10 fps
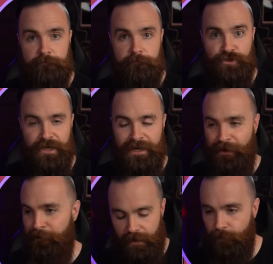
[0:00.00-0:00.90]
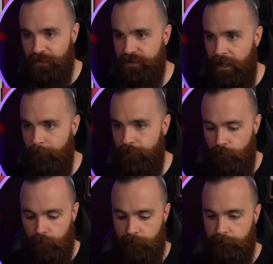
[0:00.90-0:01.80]
machine here. So I will stop
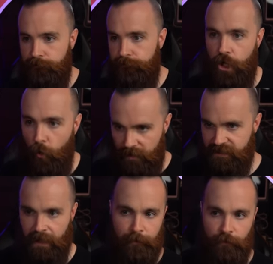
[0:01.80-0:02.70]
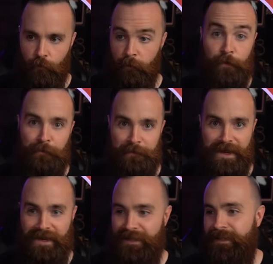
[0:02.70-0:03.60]
Thor. No one can stop Thor but
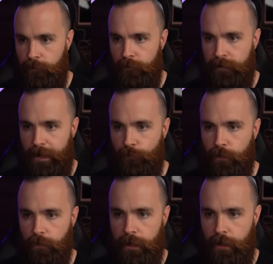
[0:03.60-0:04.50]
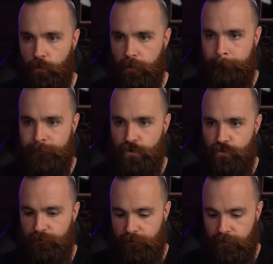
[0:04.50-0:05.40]
me. Then I will
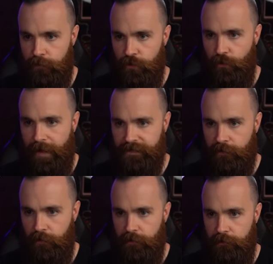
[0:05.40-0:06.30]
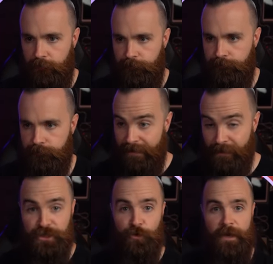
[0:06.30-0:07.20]
remove new Asgard. And
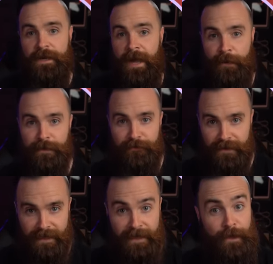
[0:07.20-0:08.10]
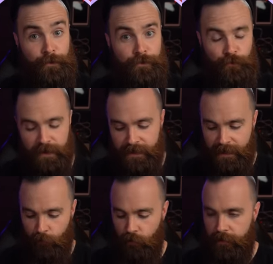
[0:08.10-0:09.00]
now let's create an I P V LAN L three
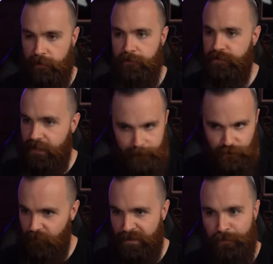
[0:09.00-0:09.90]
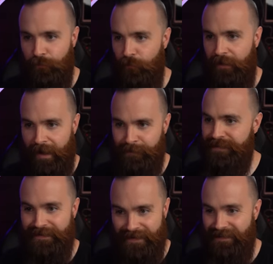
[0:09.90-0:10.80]
network. Same story as before. I've been
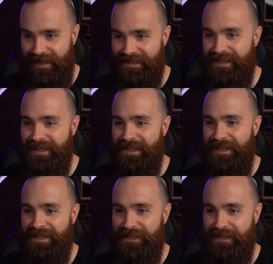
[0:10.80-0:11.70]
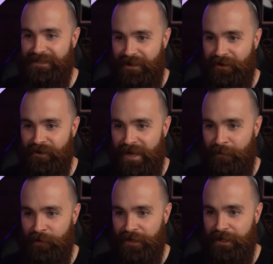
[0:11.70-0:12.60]
saying that a lot. Docker
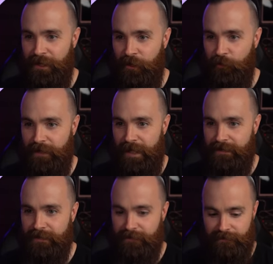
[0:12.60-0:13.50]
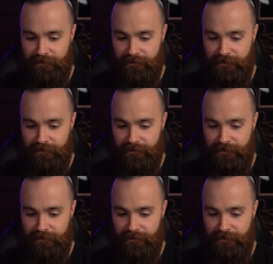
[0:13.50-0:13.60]
network create.